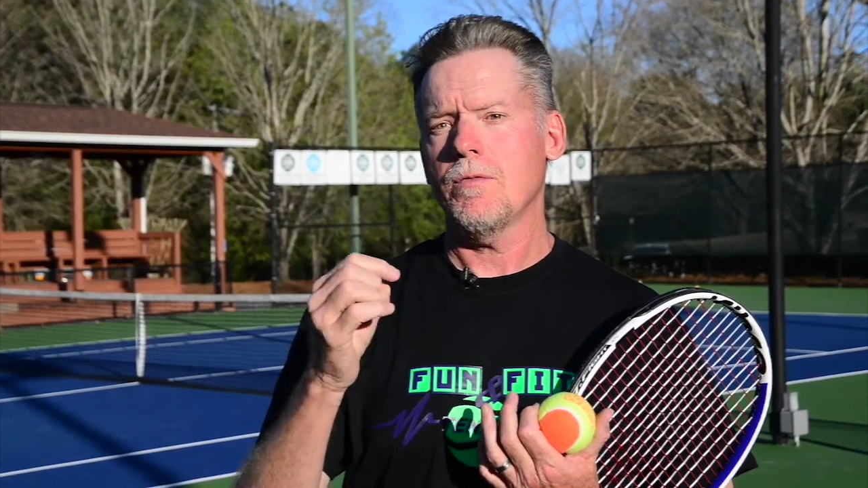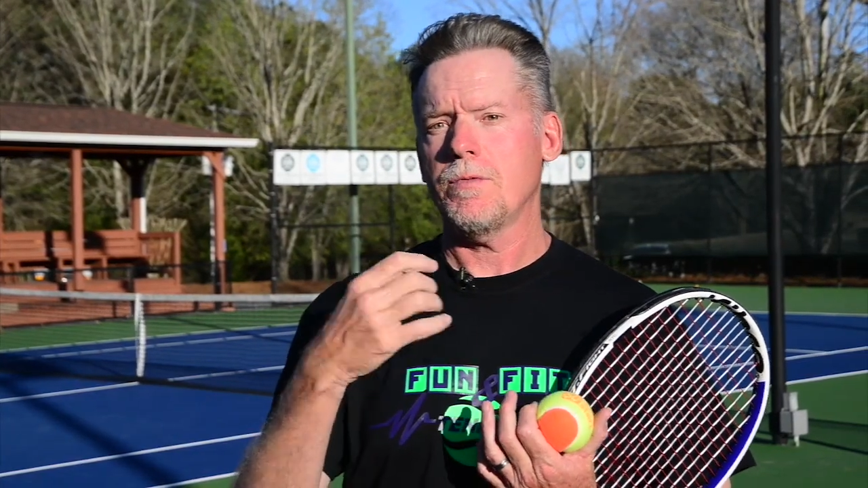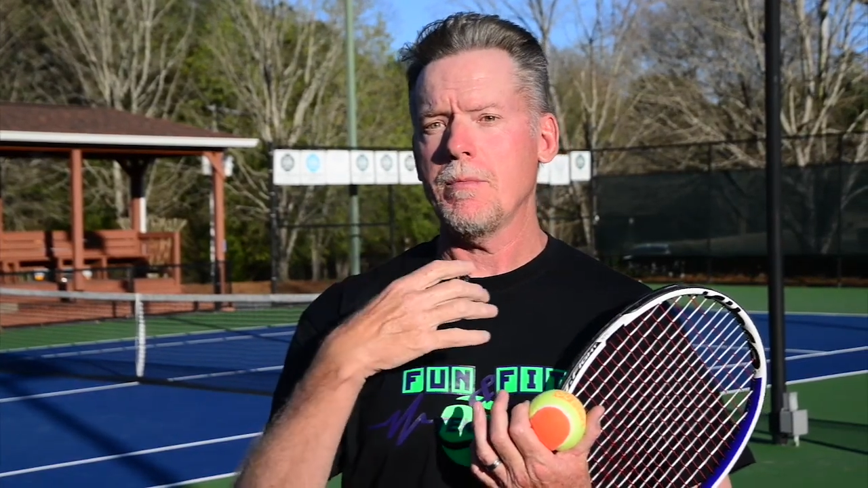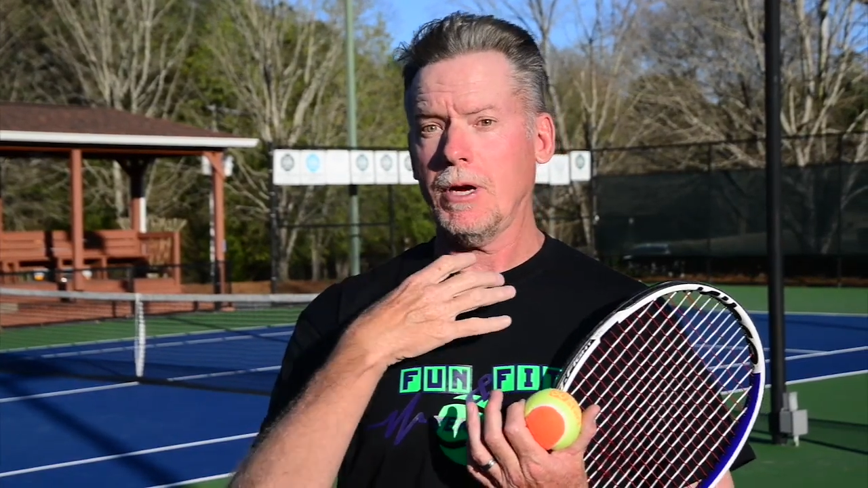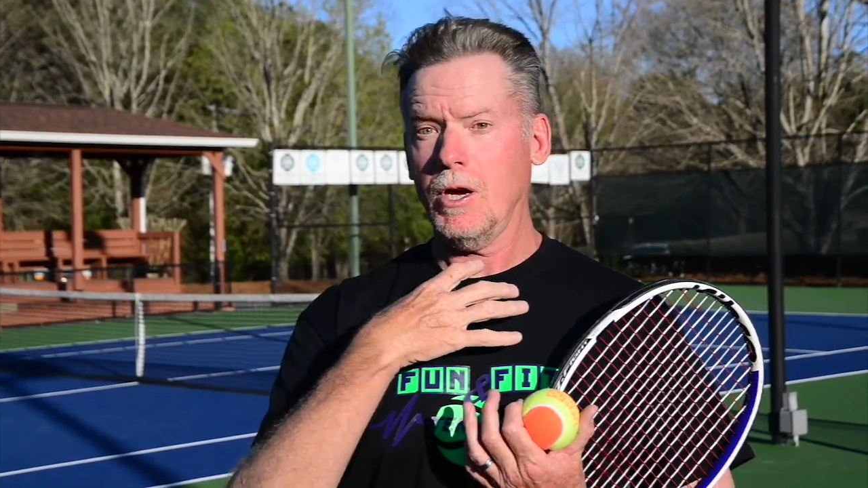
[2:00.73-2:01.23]

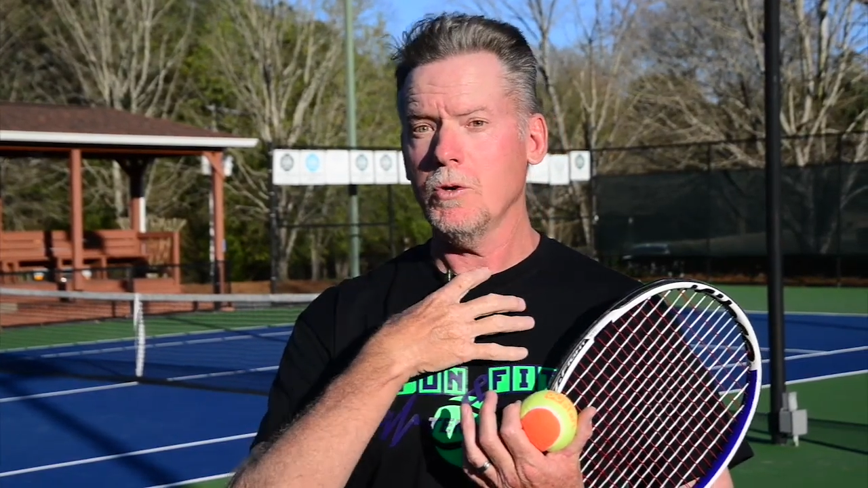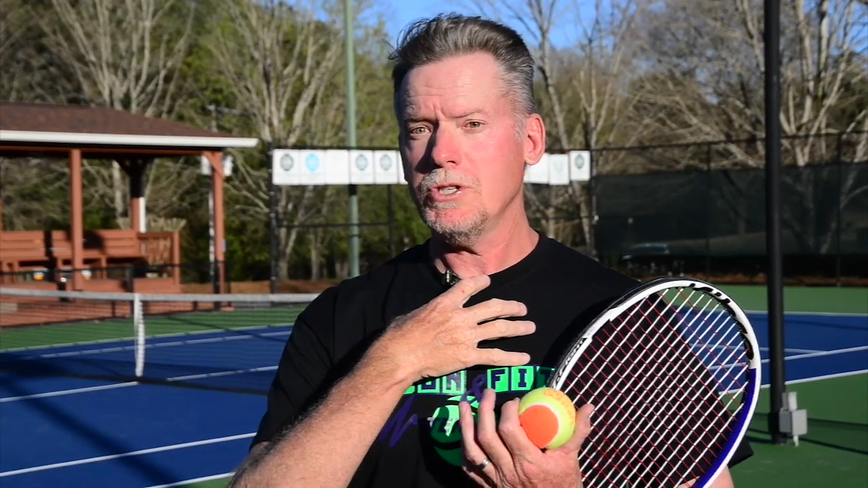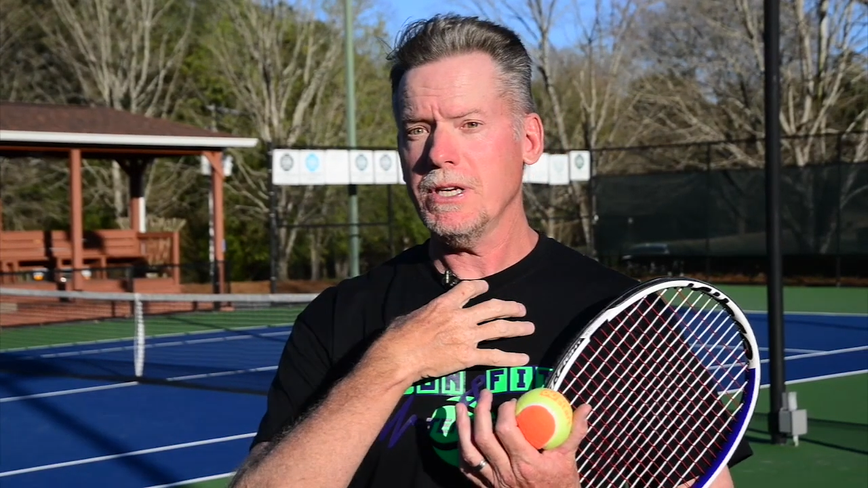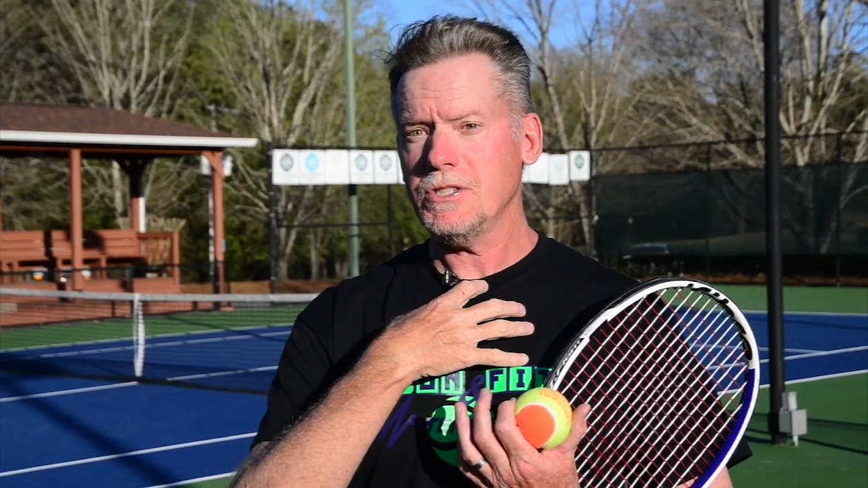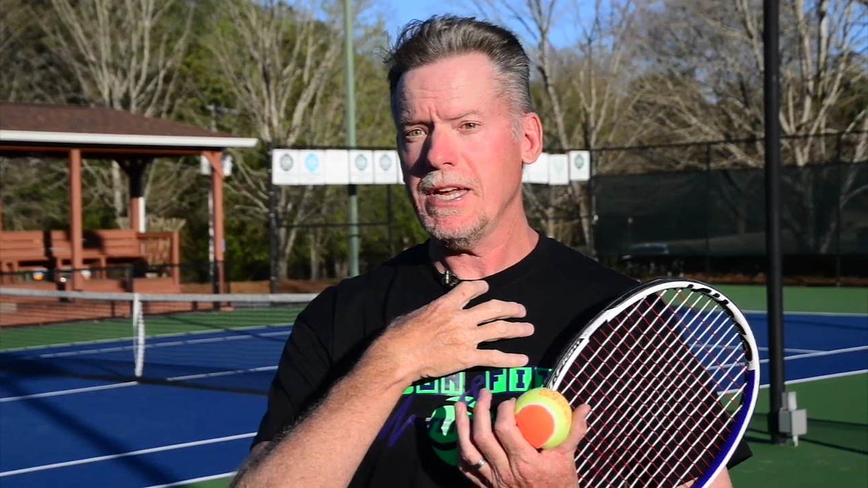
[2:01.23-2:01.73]
from a
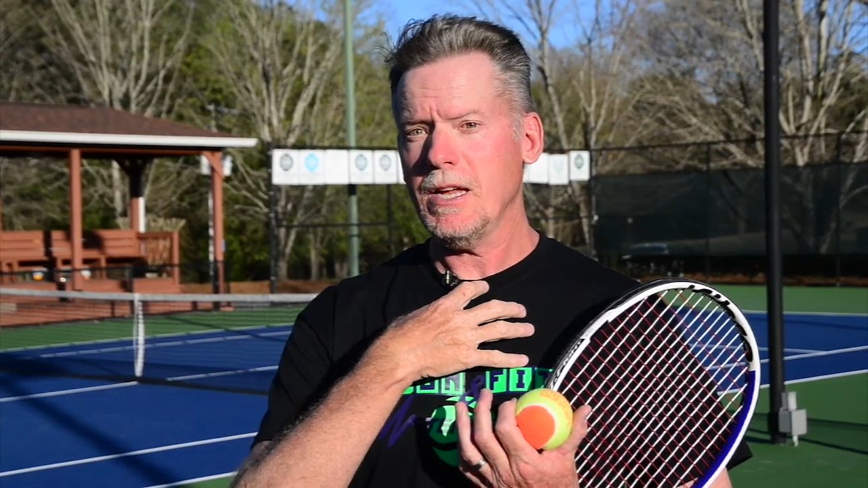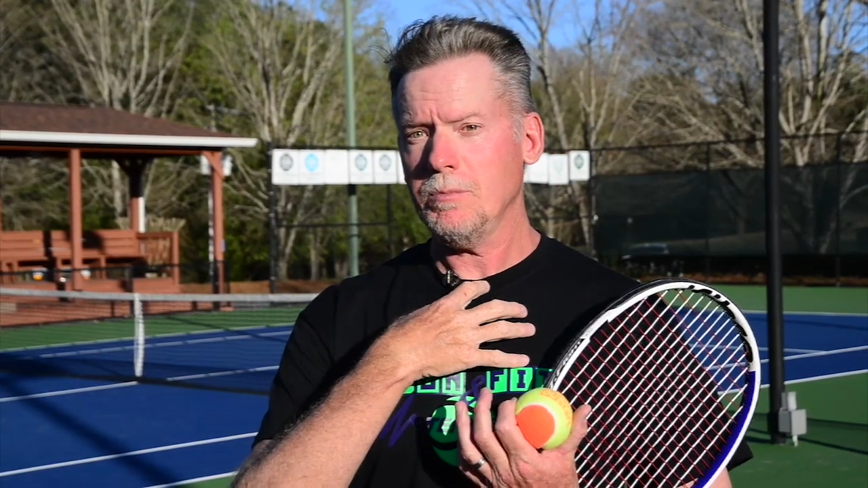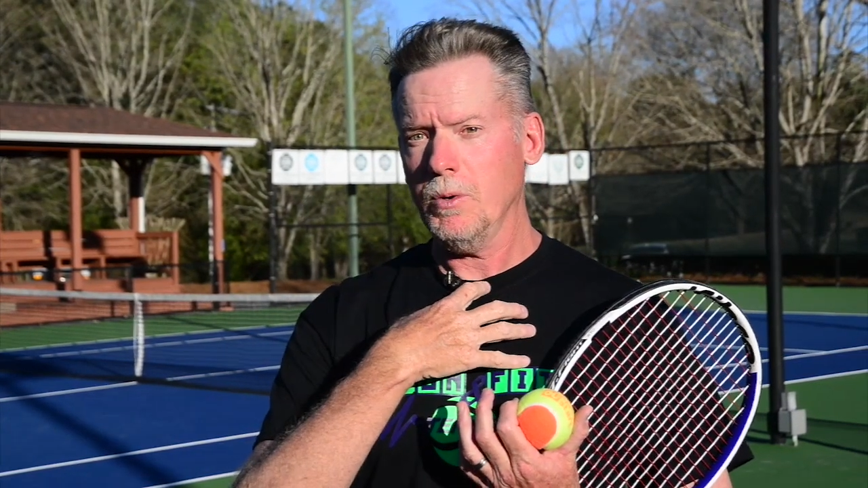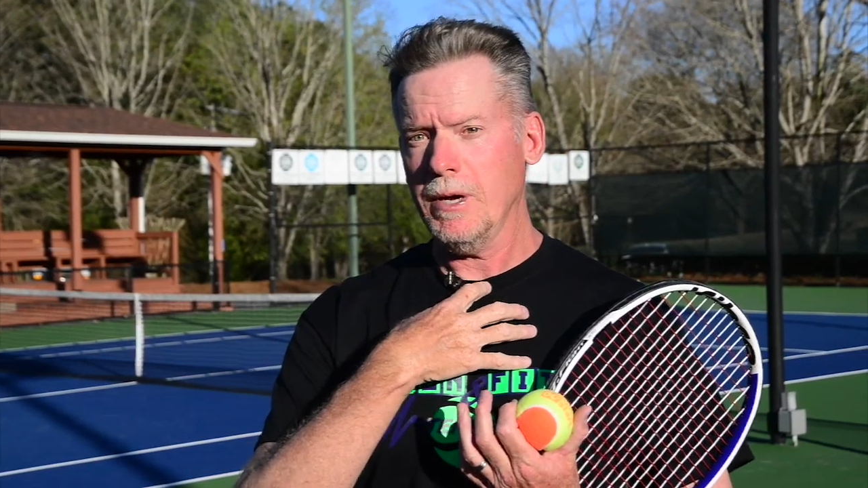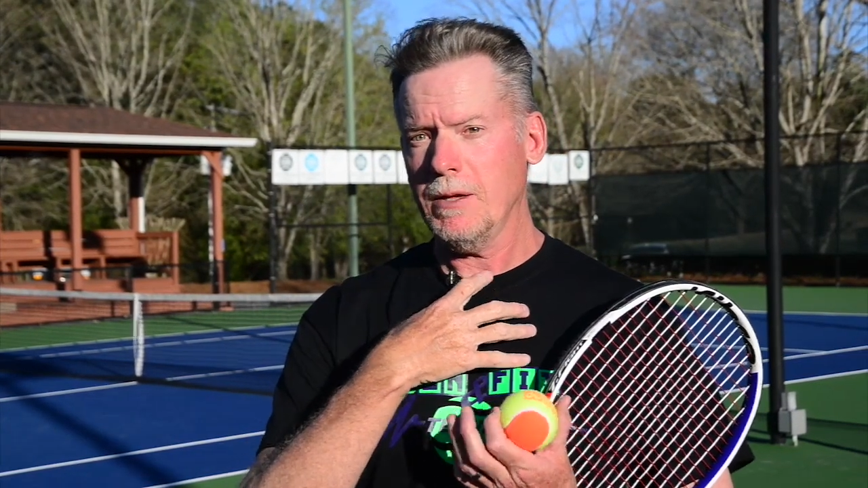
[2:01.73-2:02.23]
coaching
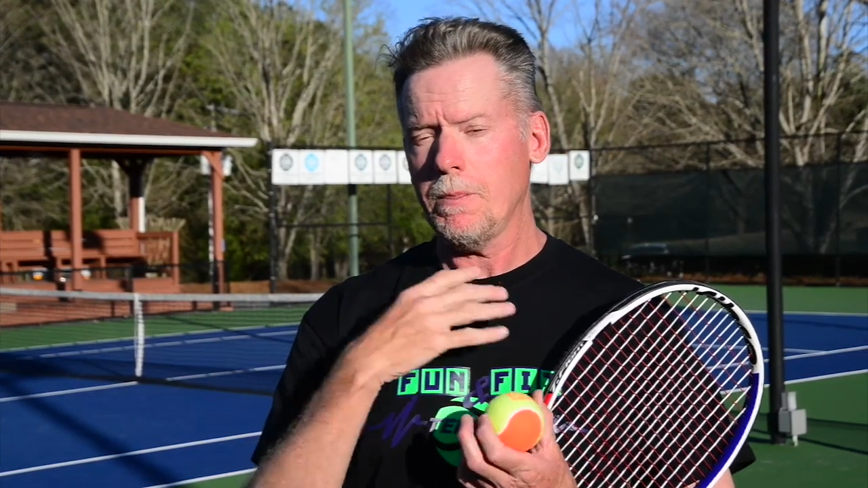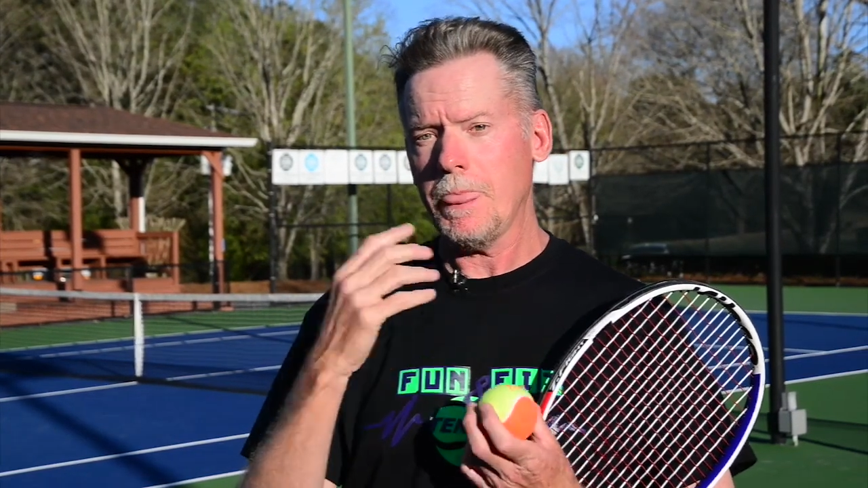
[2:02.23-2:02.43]
standpoint